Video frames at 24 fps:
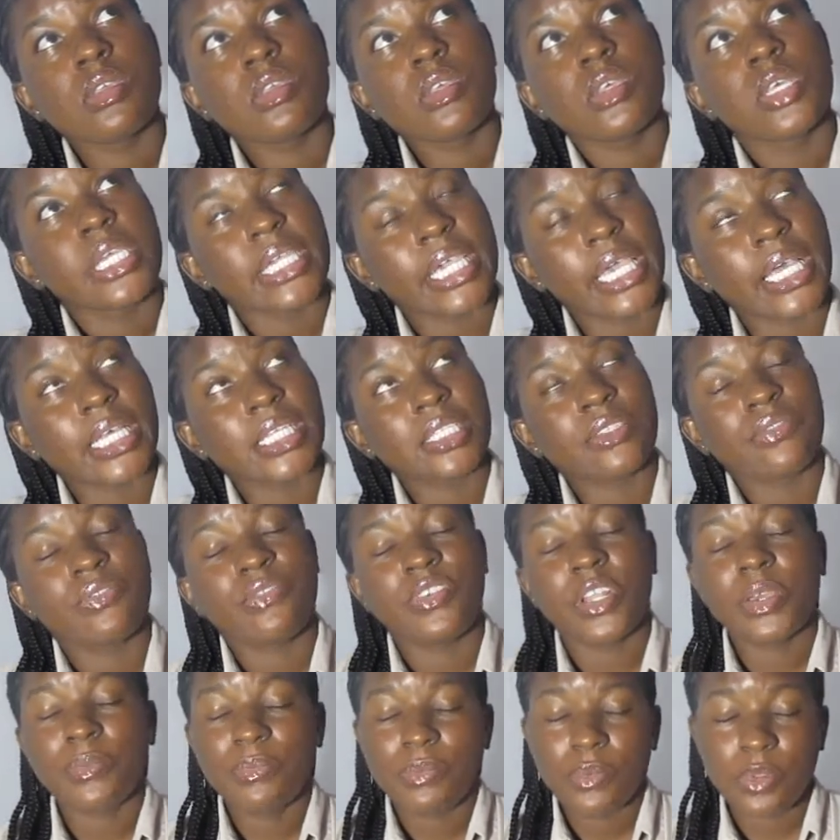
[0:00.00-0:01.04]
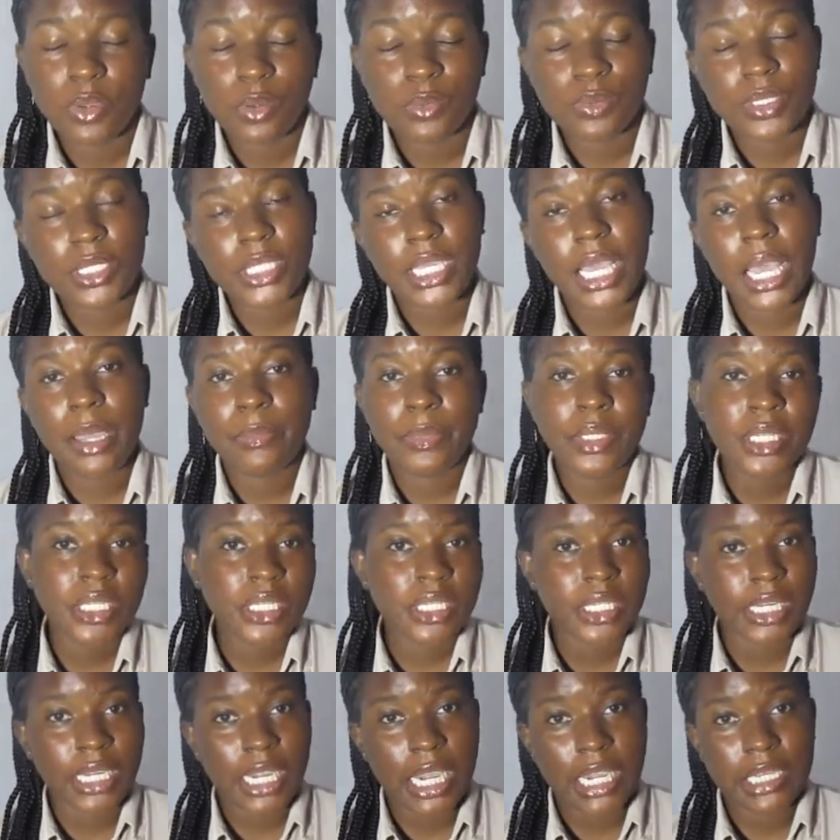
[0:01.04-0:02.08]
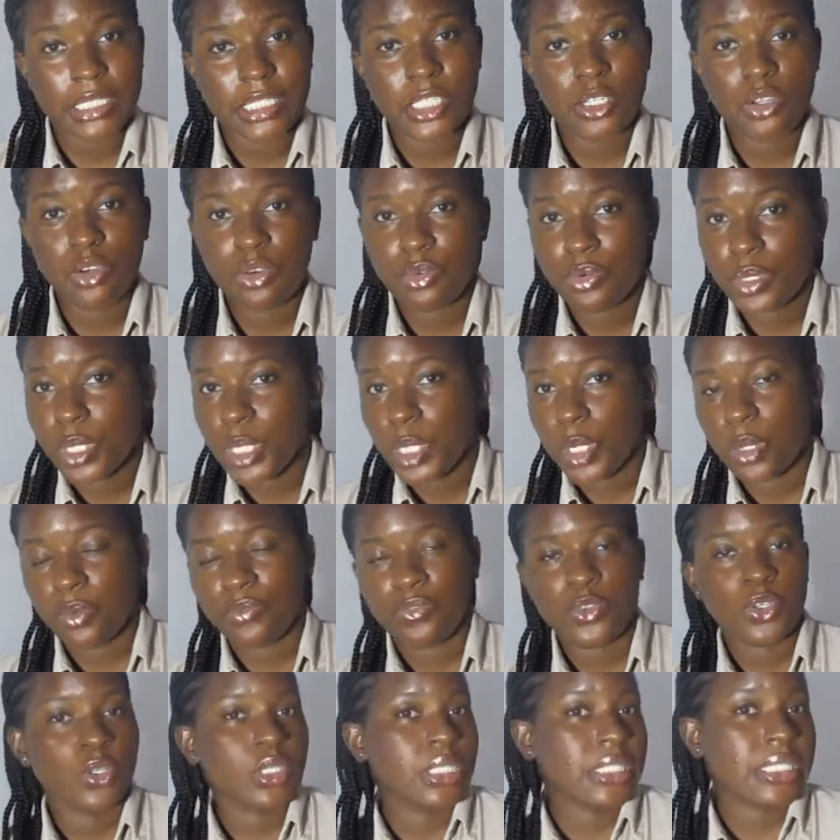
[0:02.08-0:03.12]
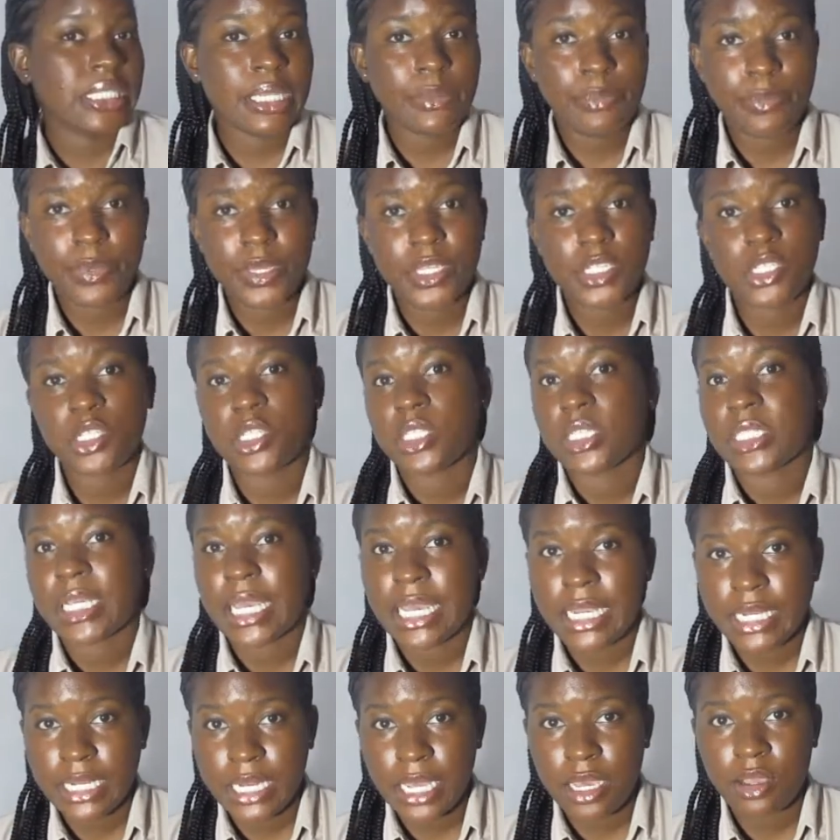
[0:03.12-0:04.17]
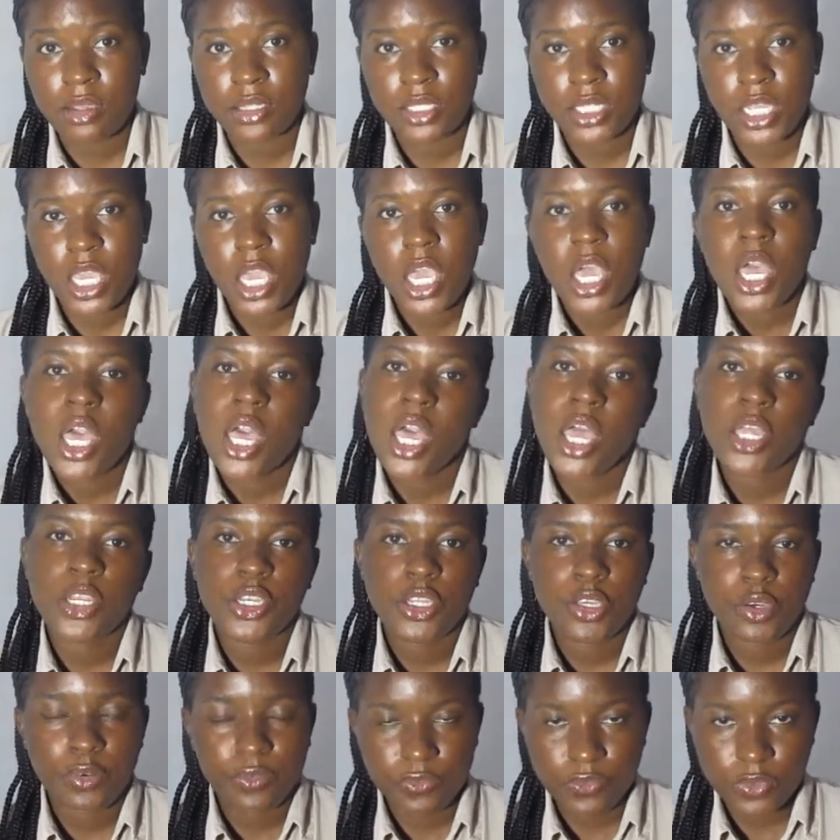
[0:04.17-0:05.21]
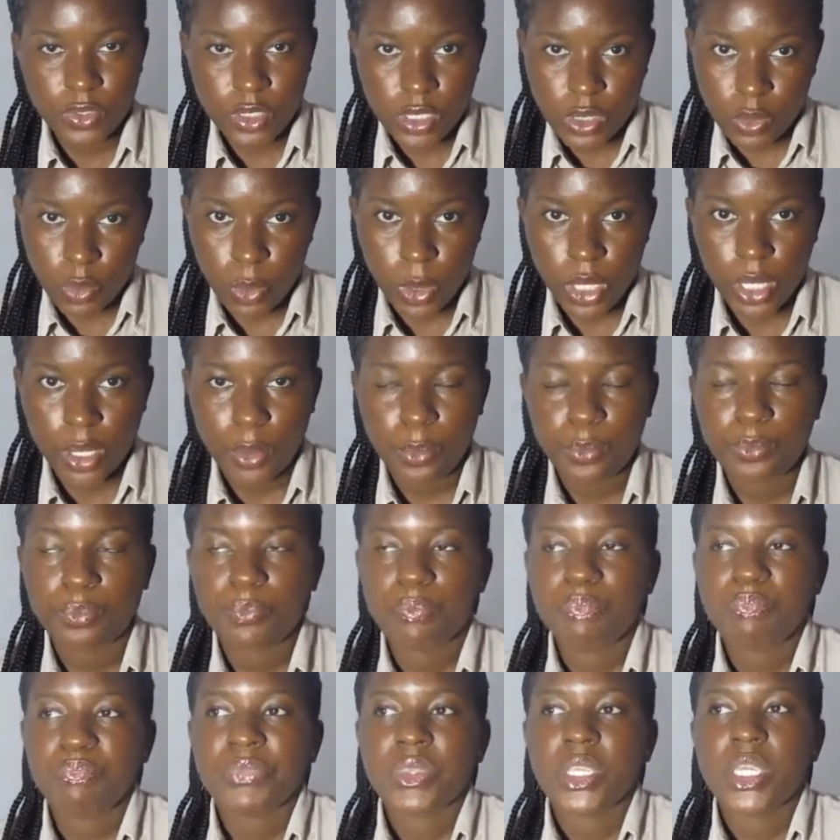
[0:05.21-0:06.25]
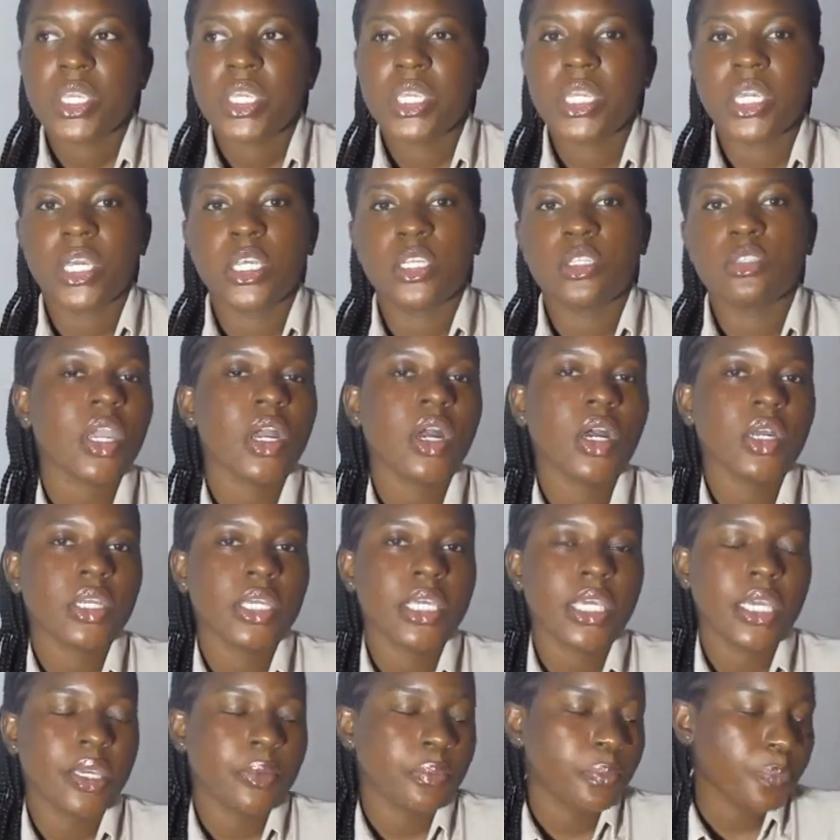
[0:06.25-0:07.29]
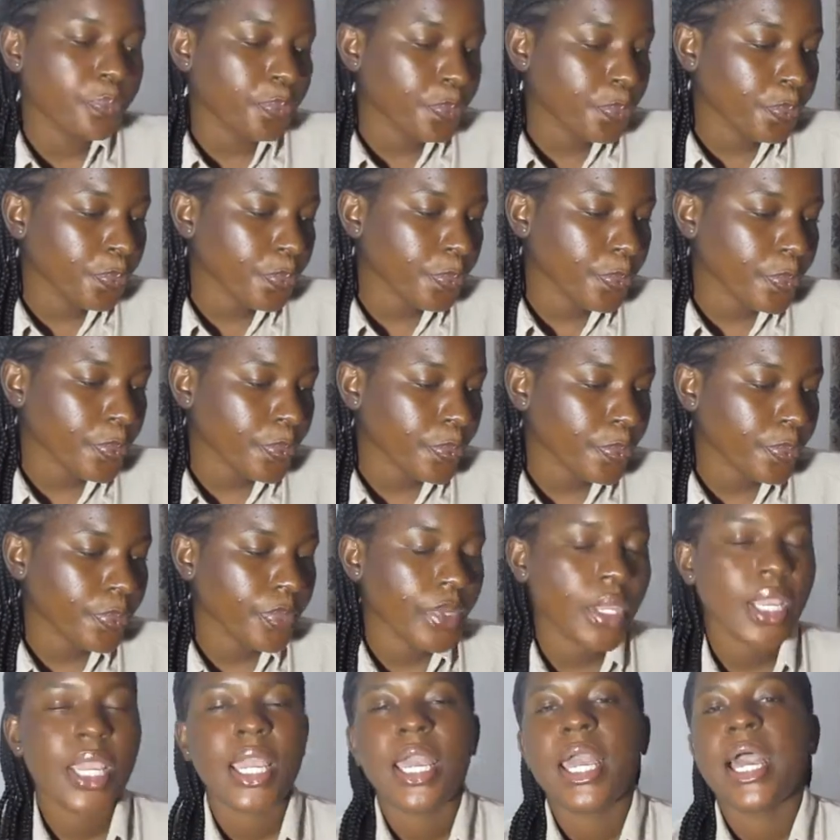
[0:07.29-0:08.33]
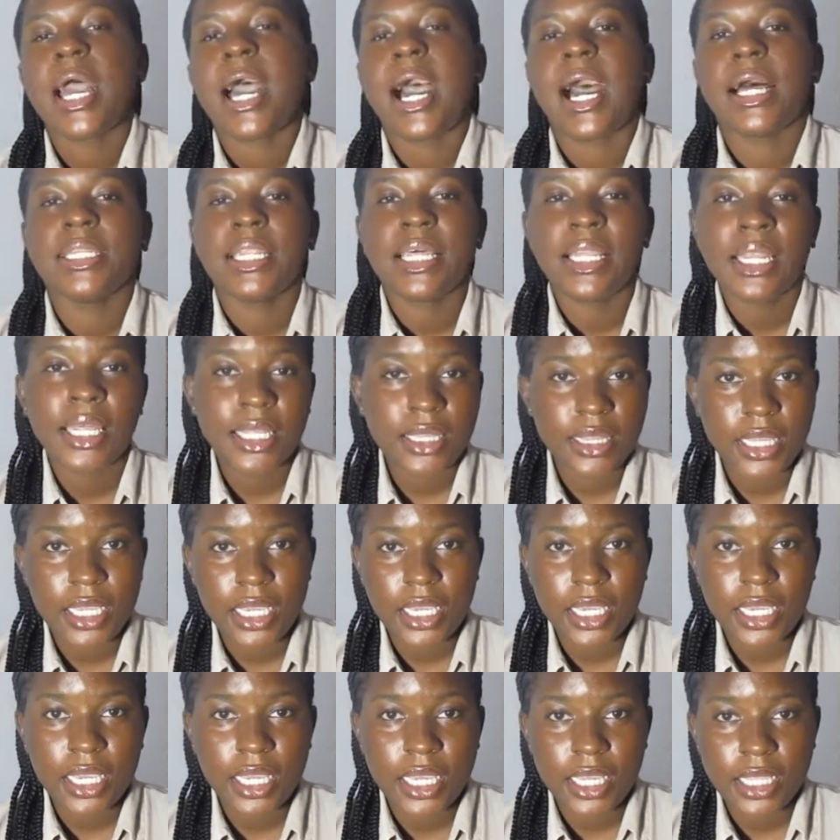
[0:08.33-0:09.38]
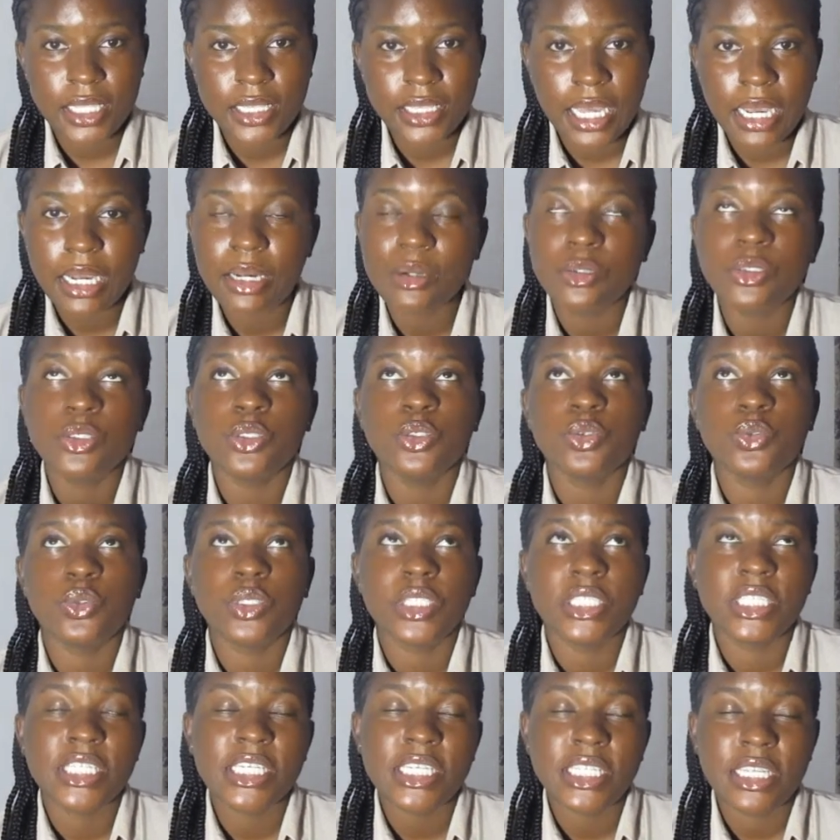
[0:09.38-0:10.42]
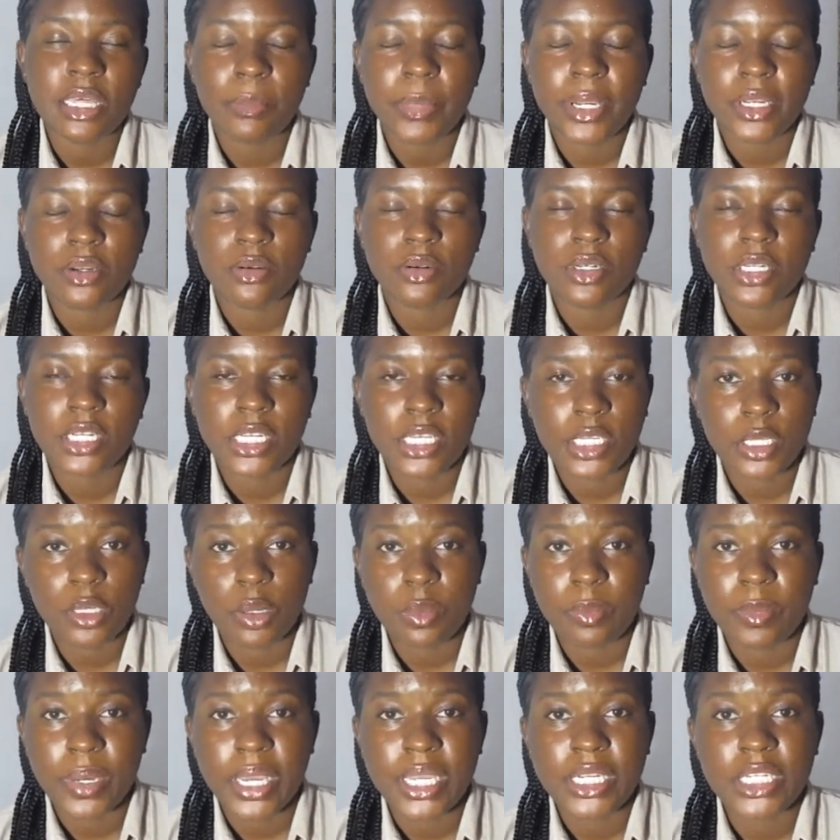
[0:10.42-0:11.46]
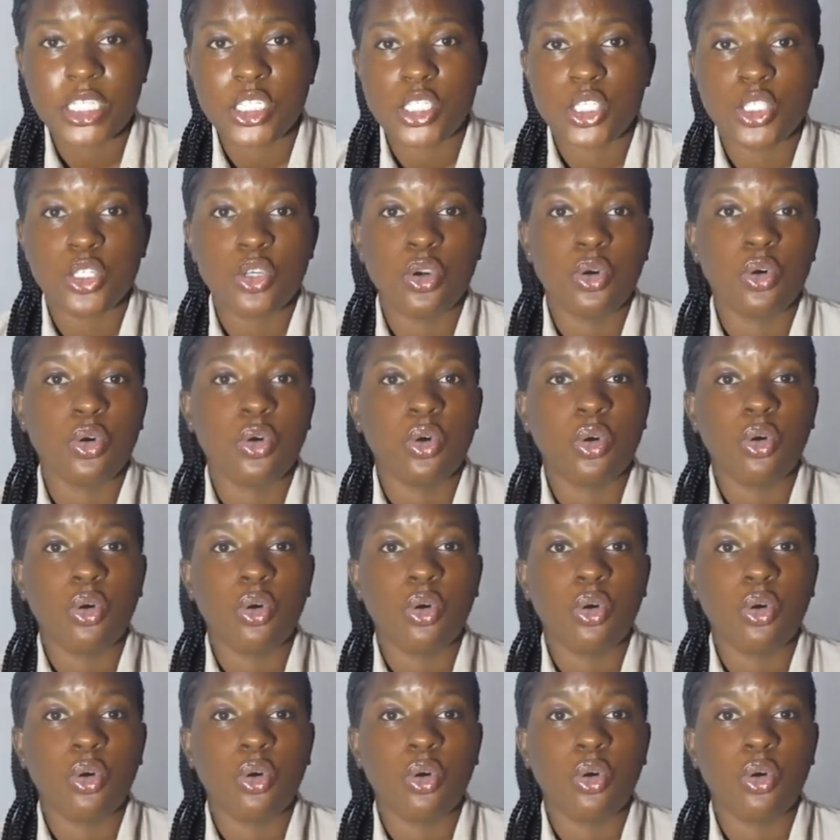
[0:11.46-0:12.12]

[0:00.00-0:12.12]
yes, flip-flops coming in the category of your slippers, your sandals, and your footwear. Yes, okay. Another thing that you would need that might not click your mind is your